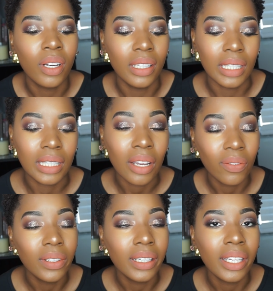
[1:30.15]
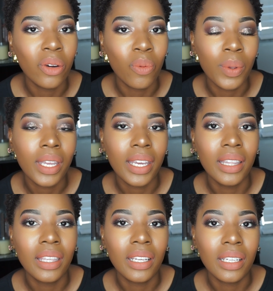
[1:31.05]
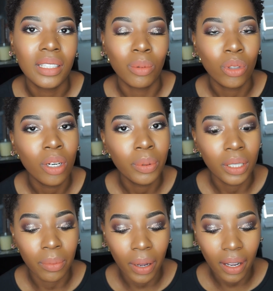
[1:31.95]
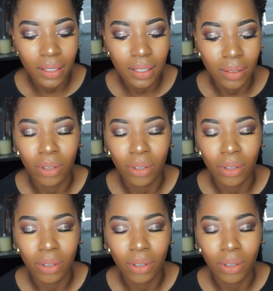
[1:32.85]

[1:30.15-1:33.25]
and definitely it will be in the subscription box